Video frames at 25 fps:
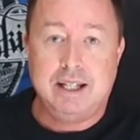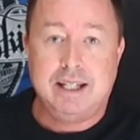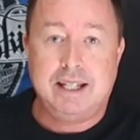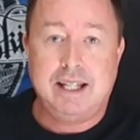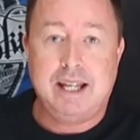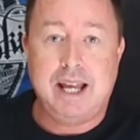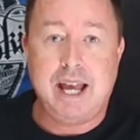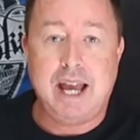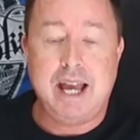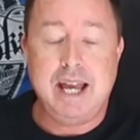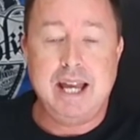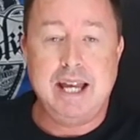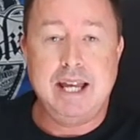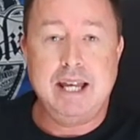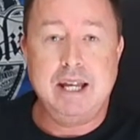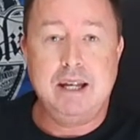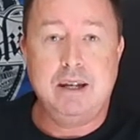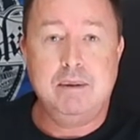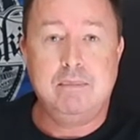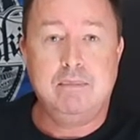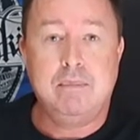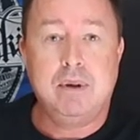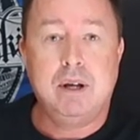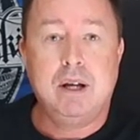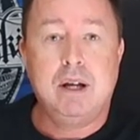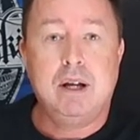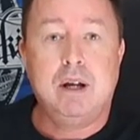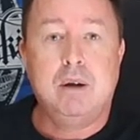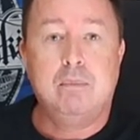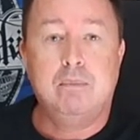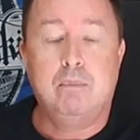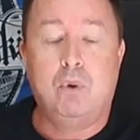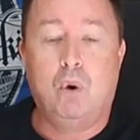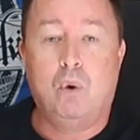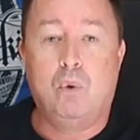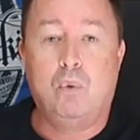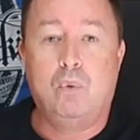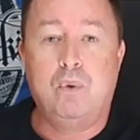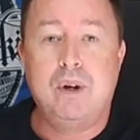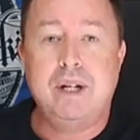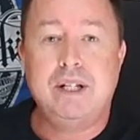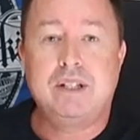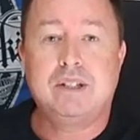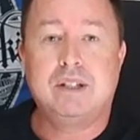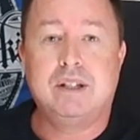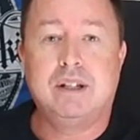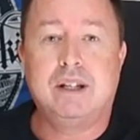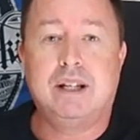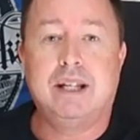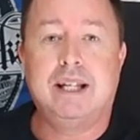came more
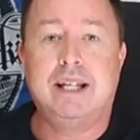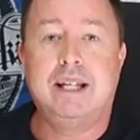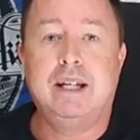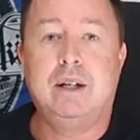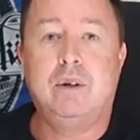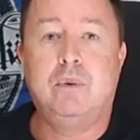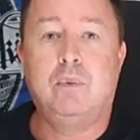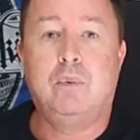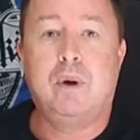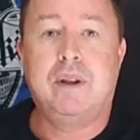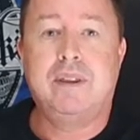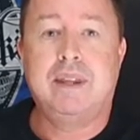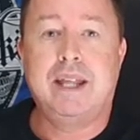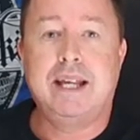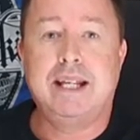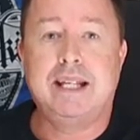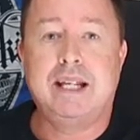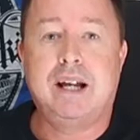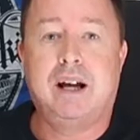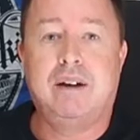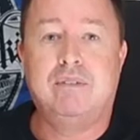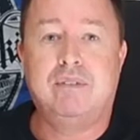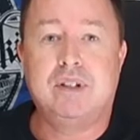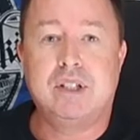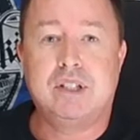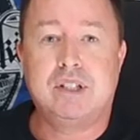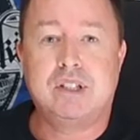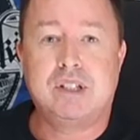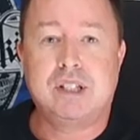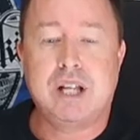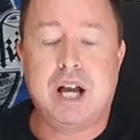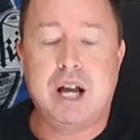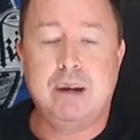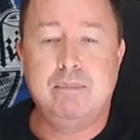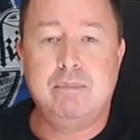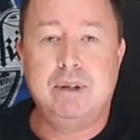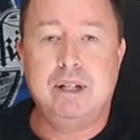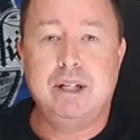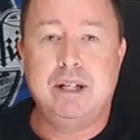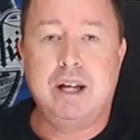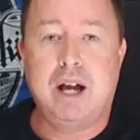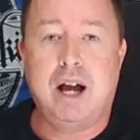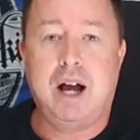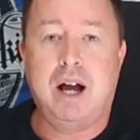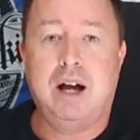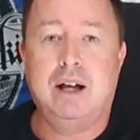recently when they covered Simon